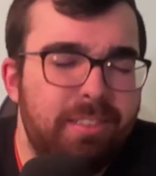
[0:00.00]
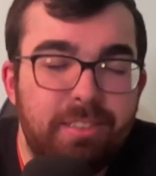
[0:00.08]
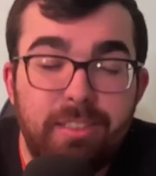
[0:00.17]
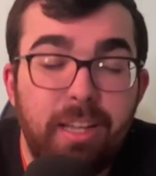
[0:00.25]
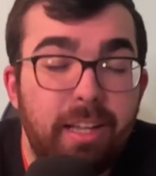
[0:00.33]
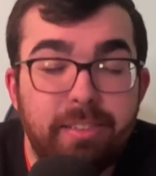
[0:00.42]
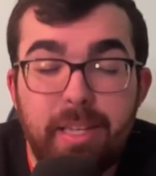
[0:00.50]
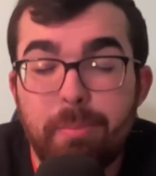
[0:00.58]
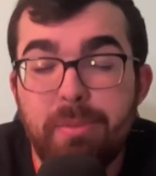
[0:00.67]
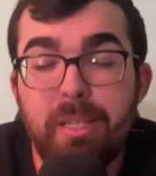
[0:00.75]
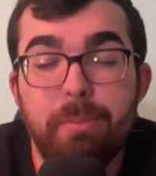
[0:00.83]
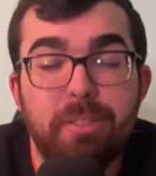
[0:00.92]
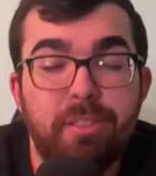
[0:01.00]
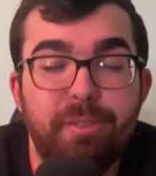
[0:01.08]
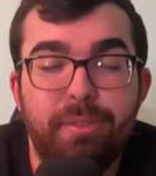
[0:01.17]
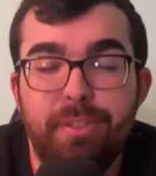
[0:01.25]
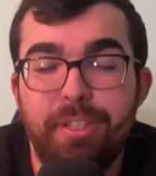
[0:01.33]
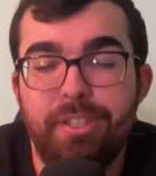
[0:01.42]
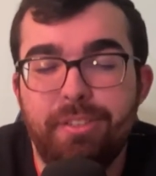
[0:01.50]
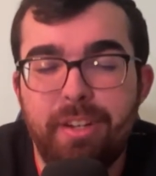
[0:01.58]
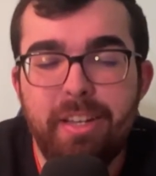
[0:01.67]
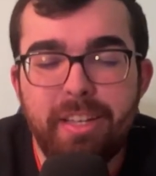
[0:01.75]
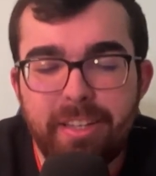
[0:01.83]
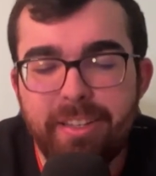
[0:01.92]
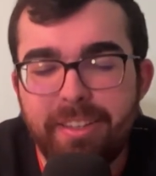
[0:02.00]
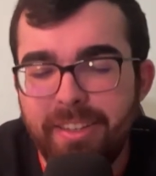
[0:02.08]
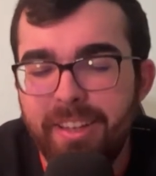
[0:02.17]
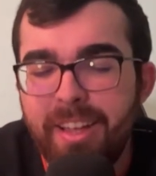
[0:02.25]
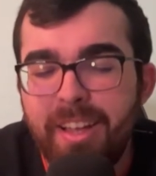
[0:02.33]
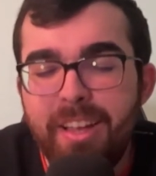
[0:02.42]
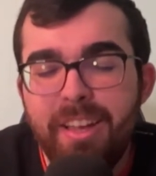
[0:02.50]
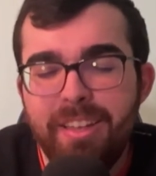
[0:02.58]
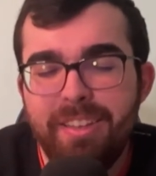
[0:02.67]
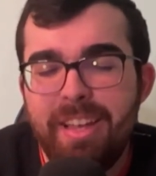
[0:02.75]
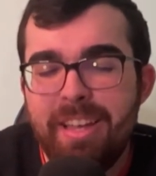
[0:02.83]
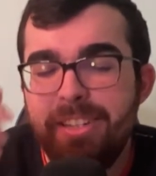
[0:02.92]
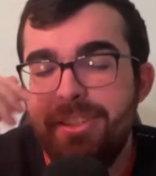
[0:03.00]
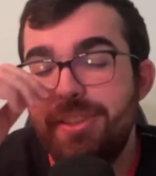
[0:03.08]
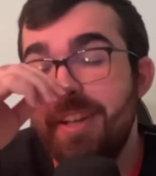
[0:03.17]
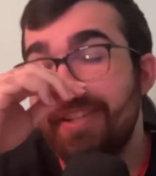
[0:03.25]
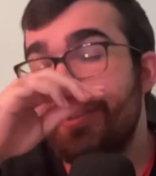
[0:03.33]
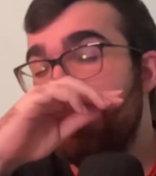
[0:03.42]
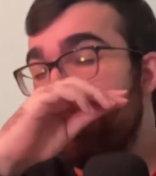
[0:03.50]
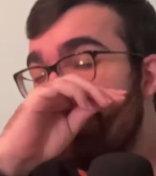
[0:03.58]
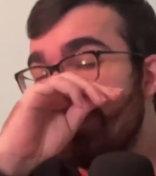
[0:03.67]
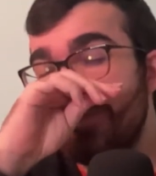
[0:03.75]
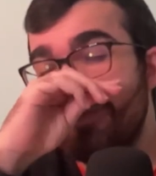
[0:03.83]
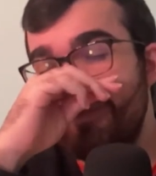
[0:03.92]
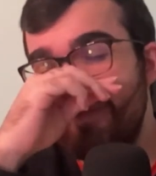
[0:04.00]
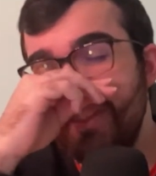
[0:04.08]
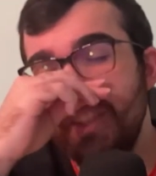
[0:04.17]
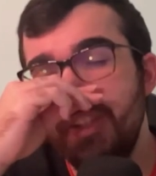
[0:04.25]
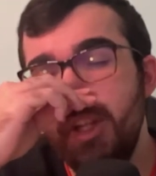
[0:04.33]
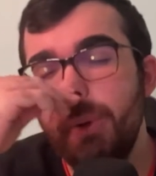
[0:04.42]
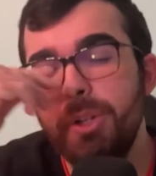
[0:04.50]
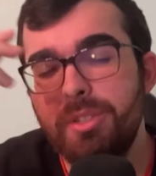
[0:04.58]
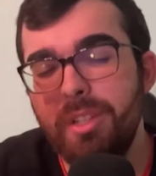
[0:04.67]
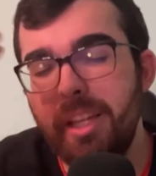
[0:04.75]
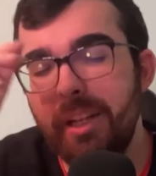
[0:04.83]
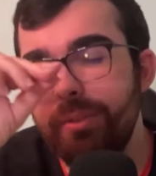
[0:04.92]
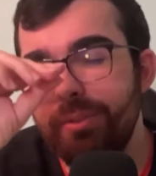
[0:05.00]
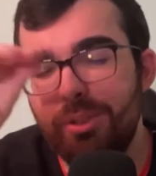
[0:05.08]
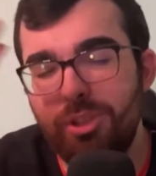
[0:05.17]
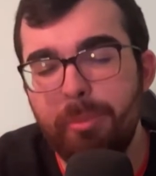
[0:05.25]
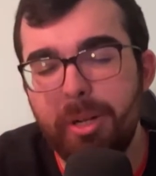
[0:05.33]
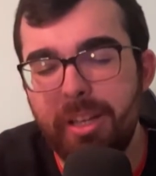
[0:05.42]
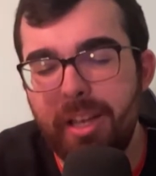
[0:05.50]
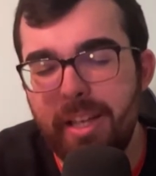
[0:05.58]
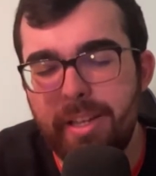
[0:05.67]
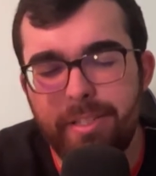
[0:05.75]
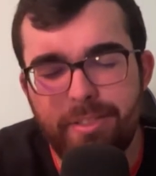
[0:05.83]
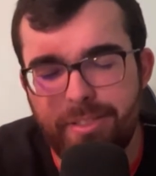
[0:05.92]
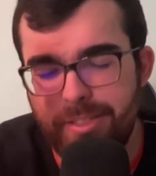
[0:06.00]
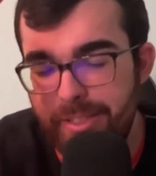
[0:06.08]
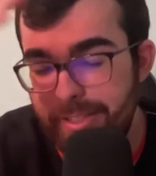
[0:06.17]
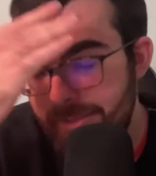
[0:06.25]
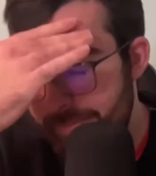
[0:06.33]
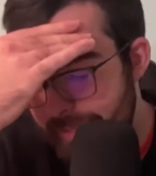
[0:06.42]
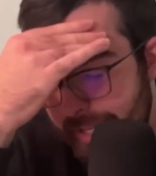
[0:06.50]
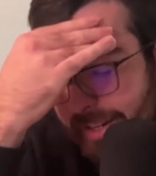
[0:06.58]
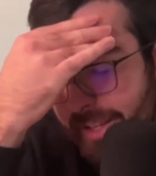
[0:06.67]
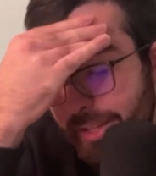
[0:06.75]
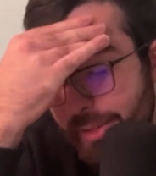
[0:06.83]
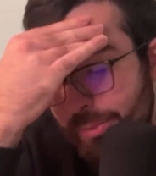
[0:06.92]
goddamn team is so frustrating. And it's just, there was, like, so many, and it's, this